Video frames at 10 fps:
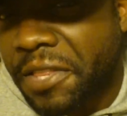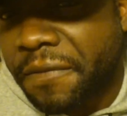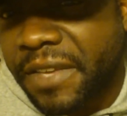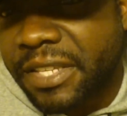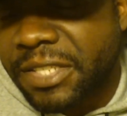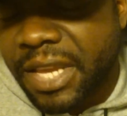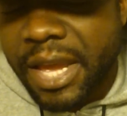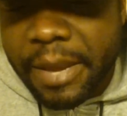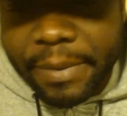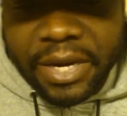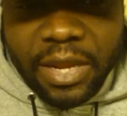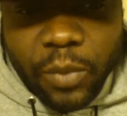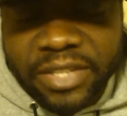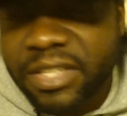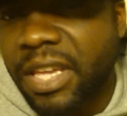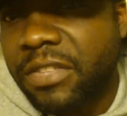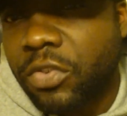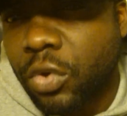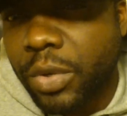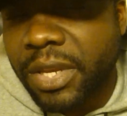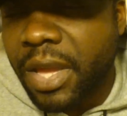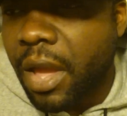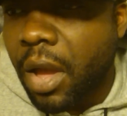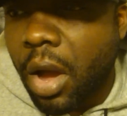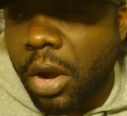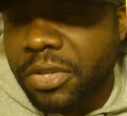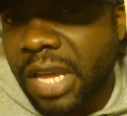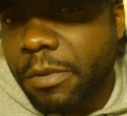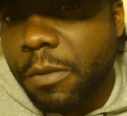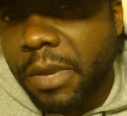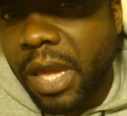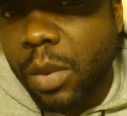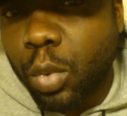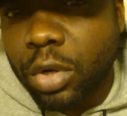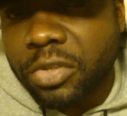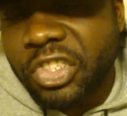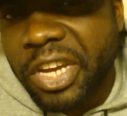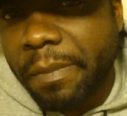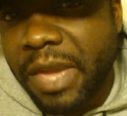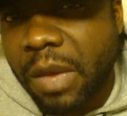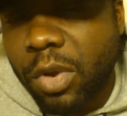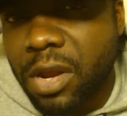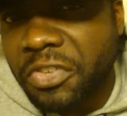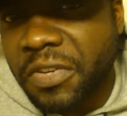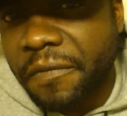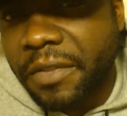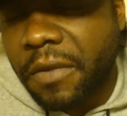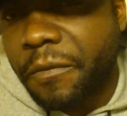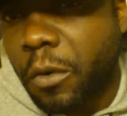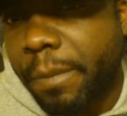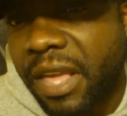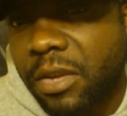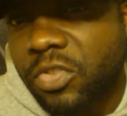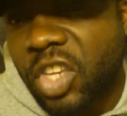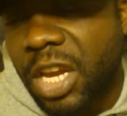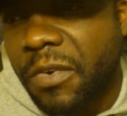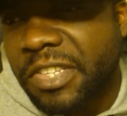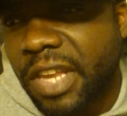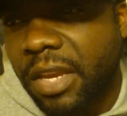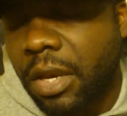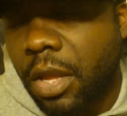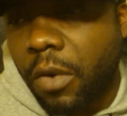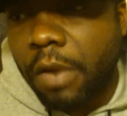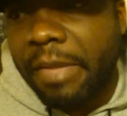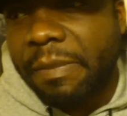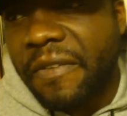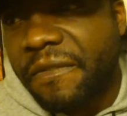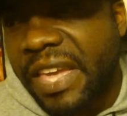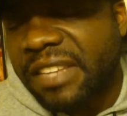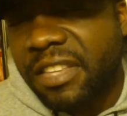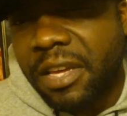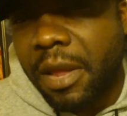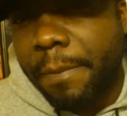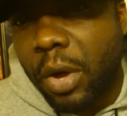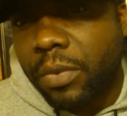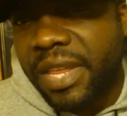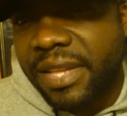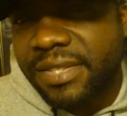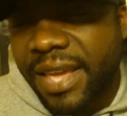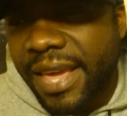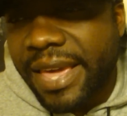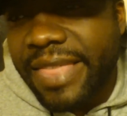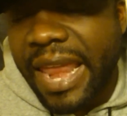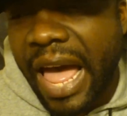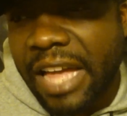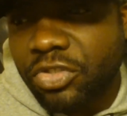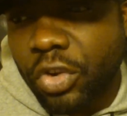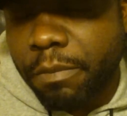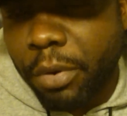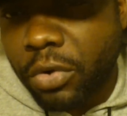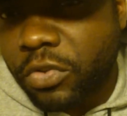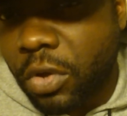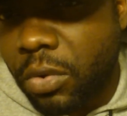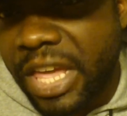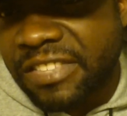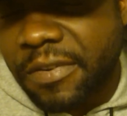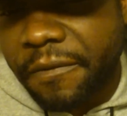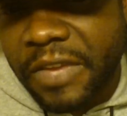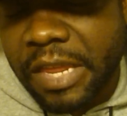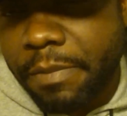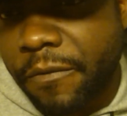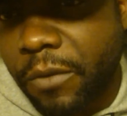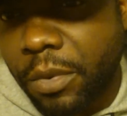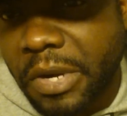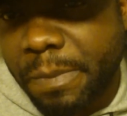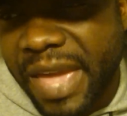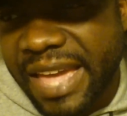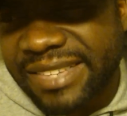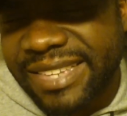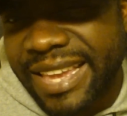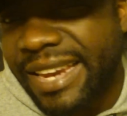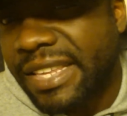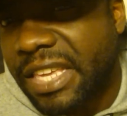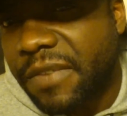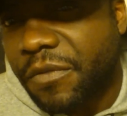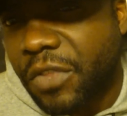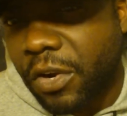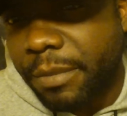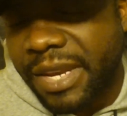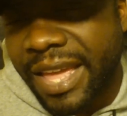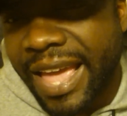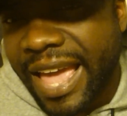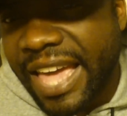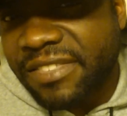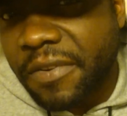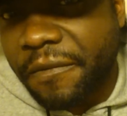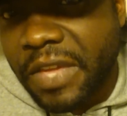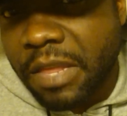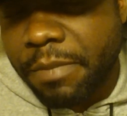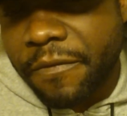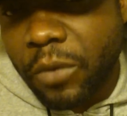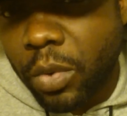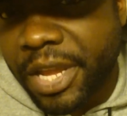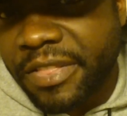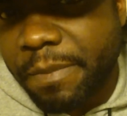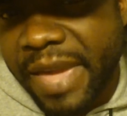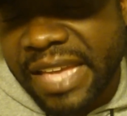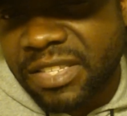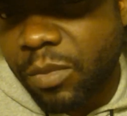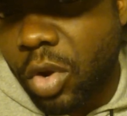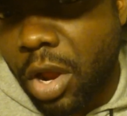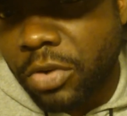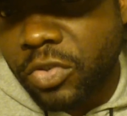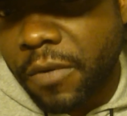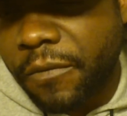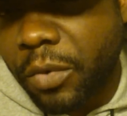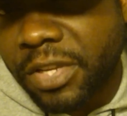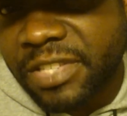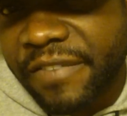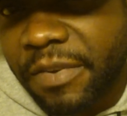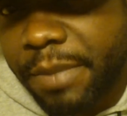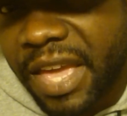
in the face. But anyway, to get to it, our WBA world champion at 154 pounds, Erislandy Lara, may be facing an opponent that Andre Berto has defeated before in the past and Keith Thurman has defeated before in the past at 147